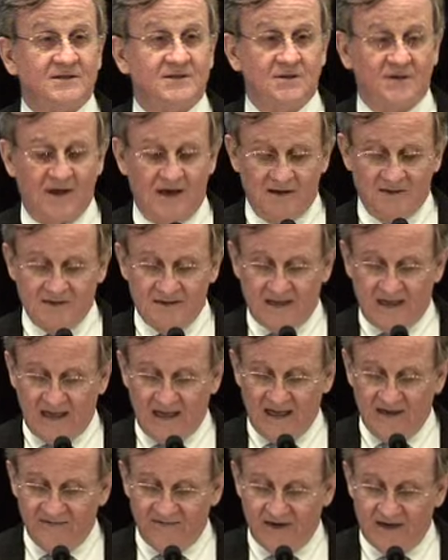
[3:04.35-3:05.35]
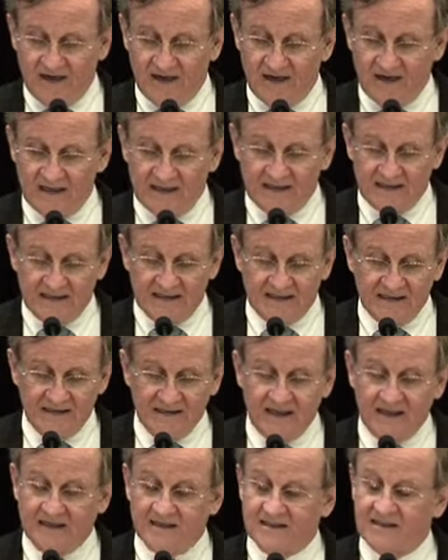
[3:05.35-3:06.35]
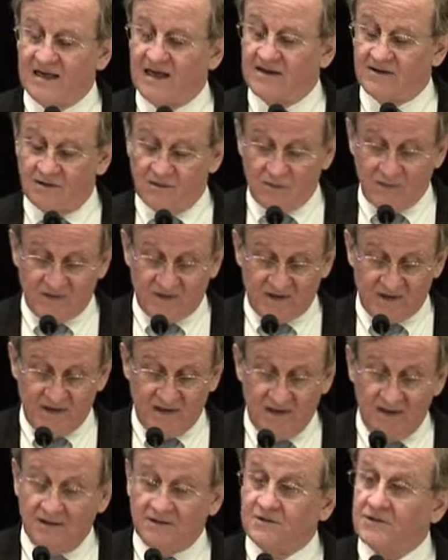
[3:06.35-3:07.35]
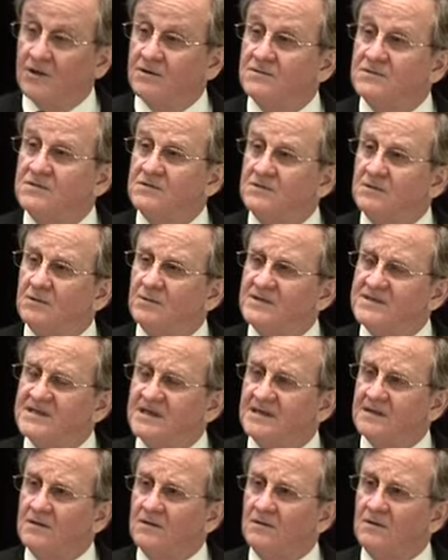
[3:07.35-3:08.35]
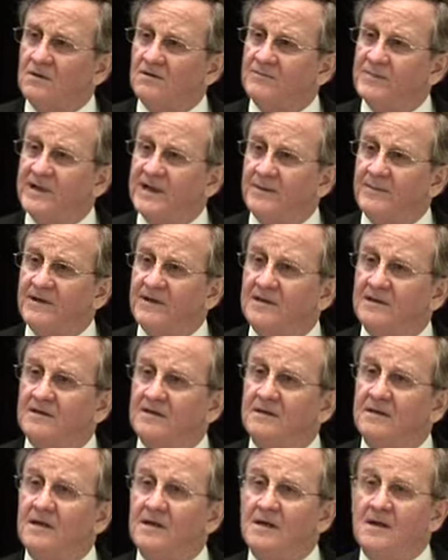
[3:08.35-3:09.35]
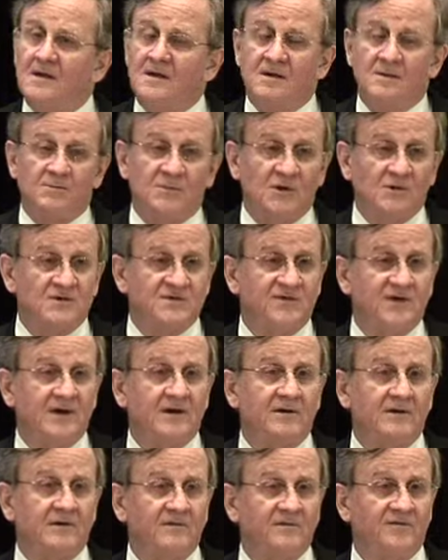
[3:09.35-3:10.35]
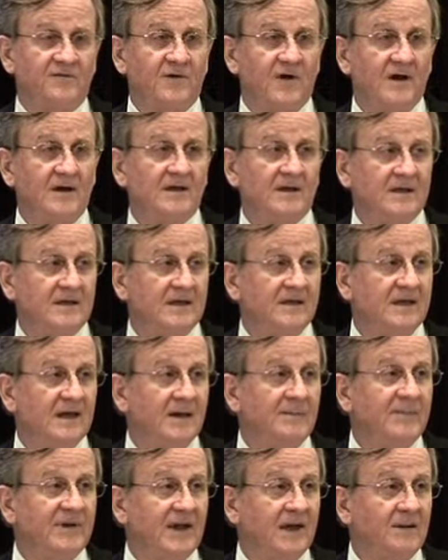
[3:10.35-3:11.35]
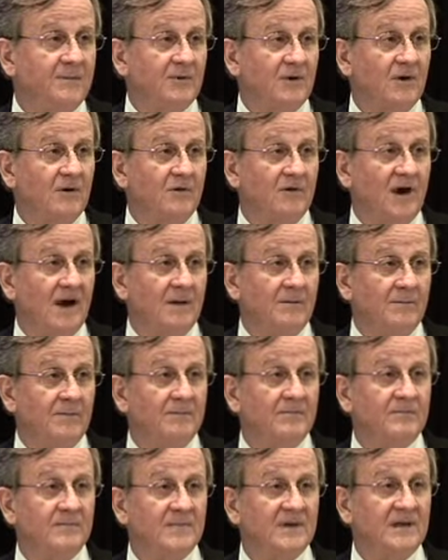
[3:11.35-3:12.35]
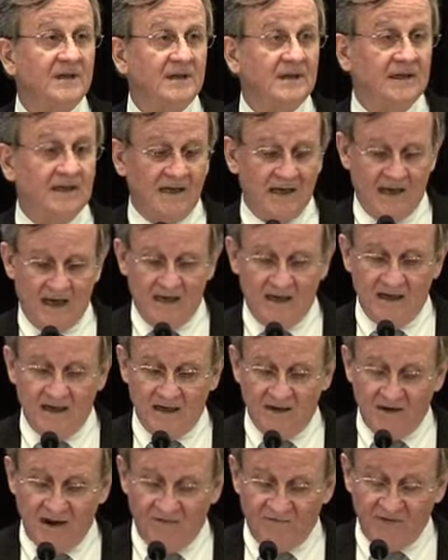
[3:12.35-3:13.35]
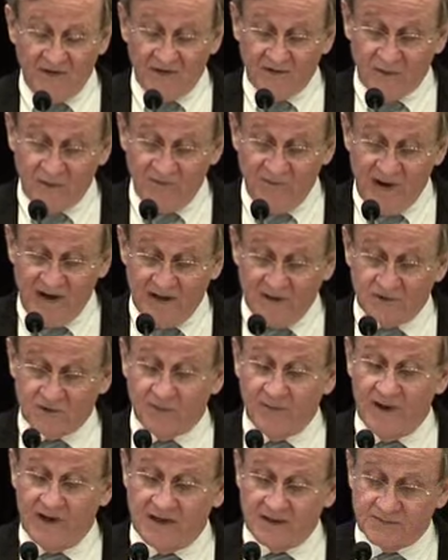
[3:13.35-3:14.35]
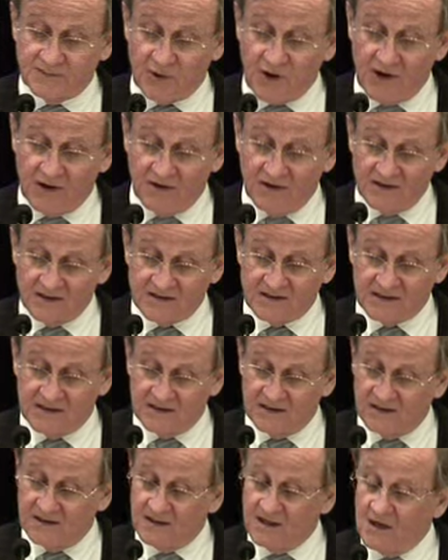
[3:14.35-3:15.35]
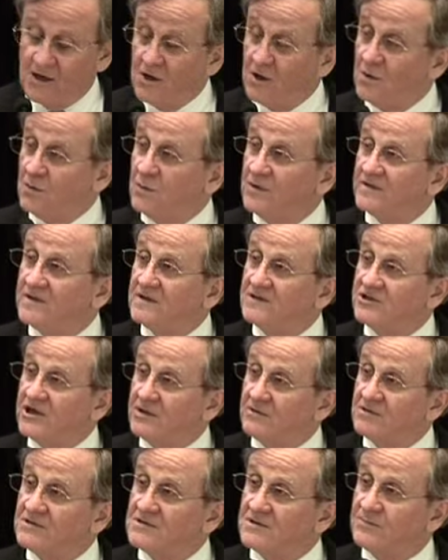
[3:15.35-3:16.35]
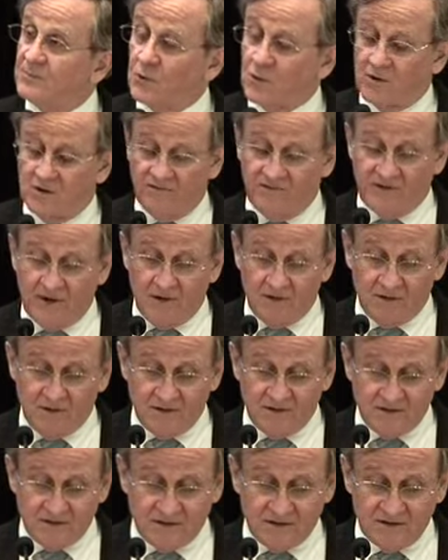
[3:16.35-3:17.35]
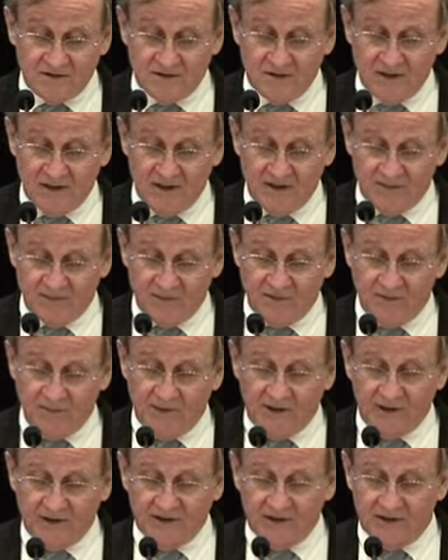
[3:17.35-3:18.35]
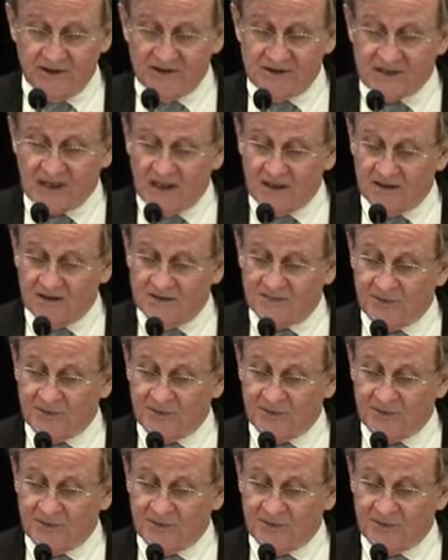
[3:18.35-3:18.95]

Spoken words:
2011. And together with the Jones School, we set a goal of becoming the most veteran-friendly MBA program. And I feel that we've made tremendous progress. With the generous support of donors through the Military Scholars